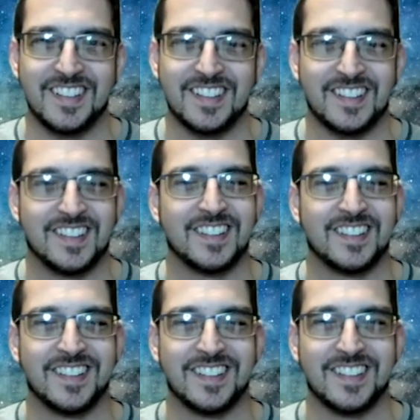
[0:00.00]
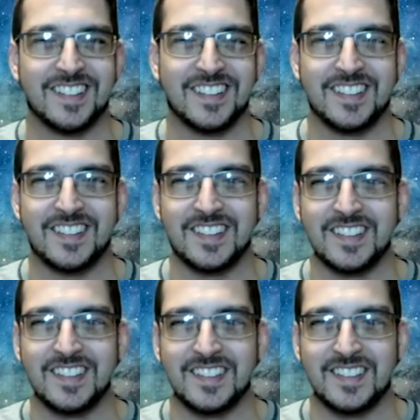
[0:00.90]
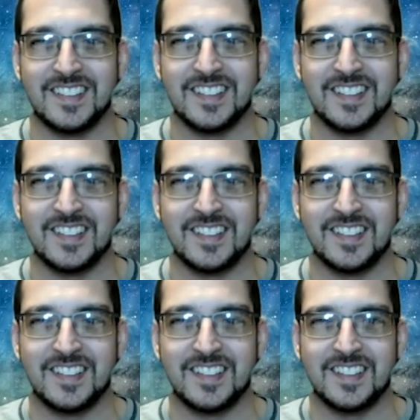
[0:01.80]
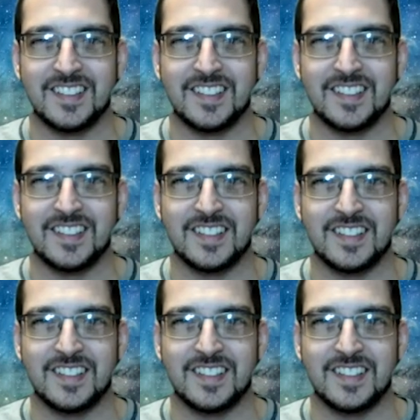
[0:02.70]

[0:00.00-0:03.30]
This person isn't speaking.